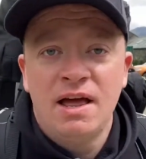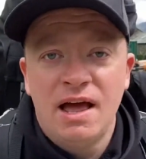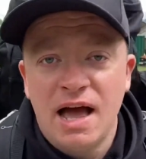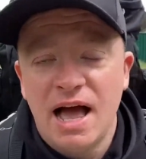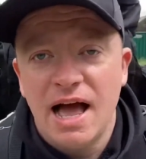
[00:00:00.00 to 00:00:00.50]

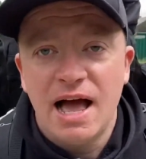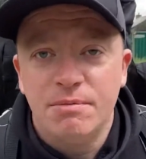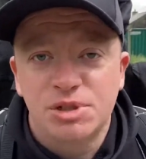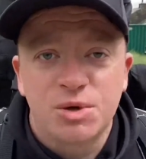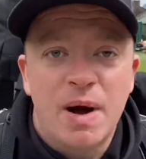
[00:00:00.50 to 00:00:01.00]

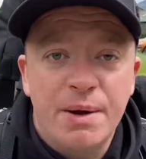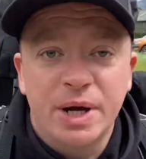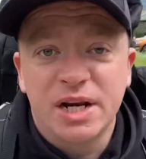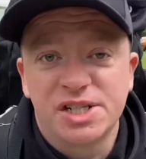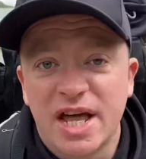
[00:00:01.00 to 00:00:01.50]
as to where we're
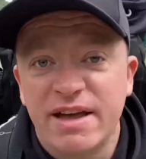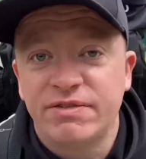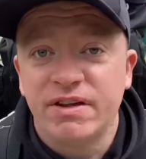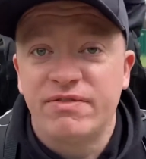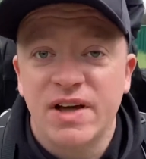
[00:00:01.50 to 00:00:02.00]
going to stay
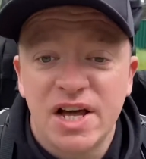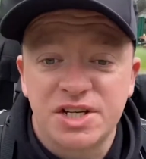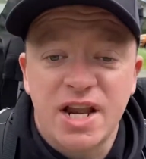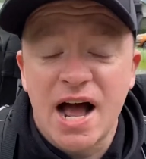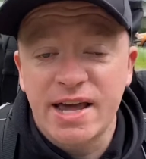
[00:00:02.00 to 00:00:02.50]
for the
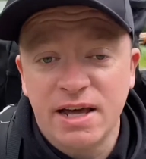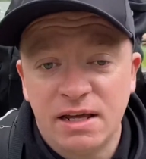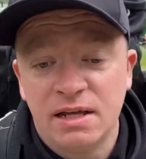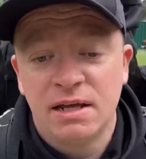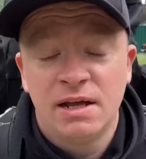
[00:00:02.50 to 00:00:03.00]
first night.
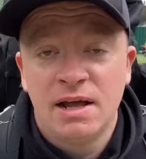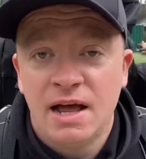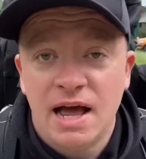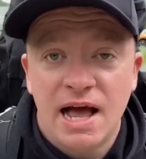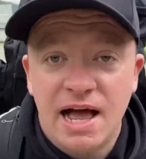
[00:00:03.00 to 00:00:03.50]

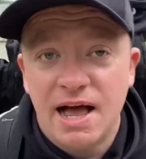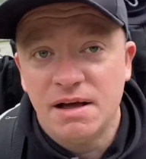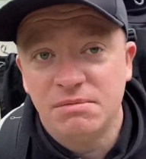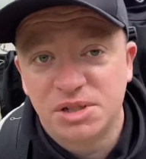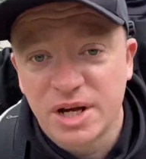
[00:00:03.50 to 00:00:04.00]

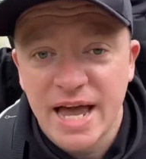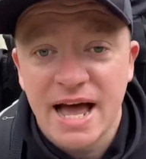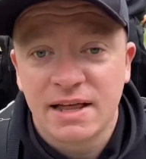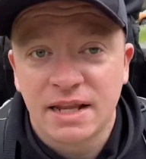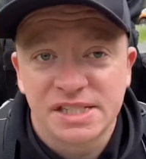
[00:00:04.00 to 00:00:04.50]
So
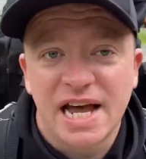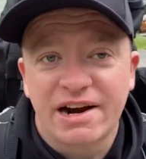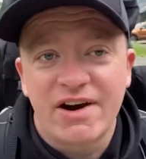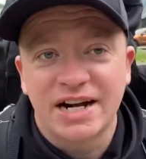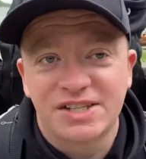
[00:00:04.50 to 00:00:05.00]
yeah, let's get
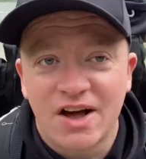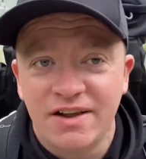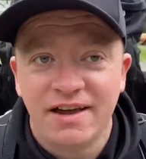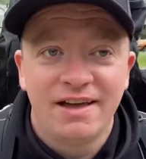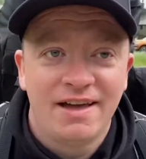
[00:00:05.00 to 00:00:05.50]
cracked on,
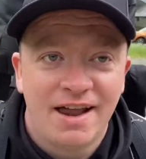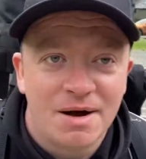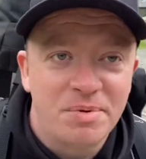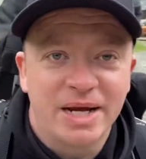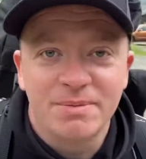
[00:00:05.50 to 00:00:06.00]
and
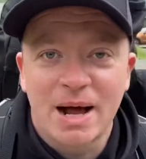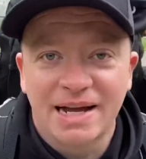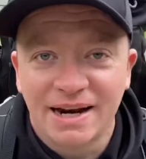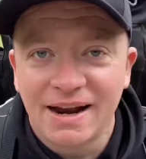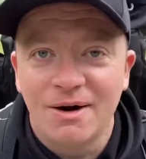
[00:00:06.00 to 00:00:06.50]
I'll bring you back
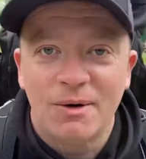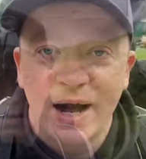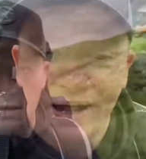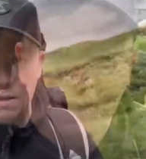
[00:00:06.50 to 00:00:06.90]
in a little while.